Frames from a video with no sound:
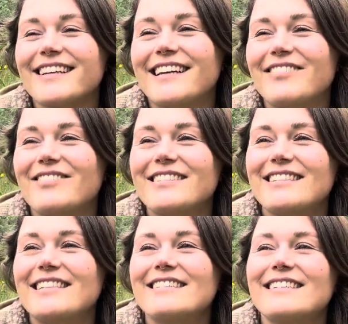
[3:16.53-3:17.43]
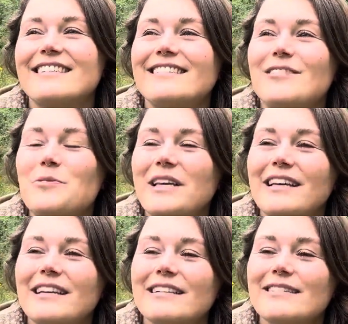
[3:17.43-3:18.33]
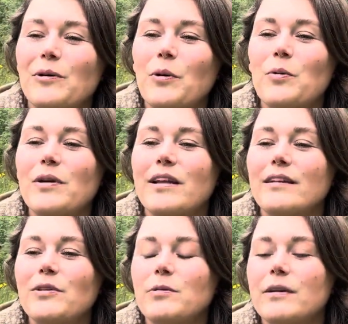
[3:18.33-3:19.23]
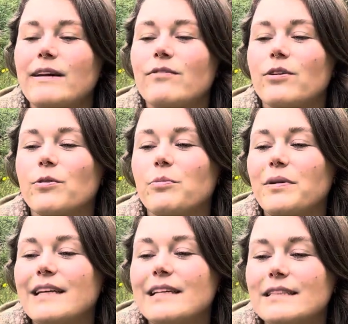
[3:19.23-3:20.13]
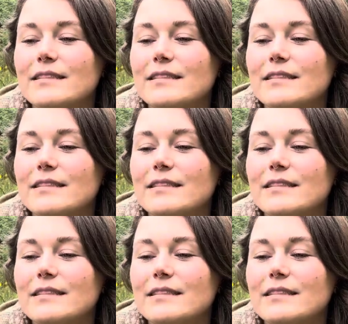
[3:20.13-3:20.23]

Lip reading: Every season is unique in its own, and you'll never repeat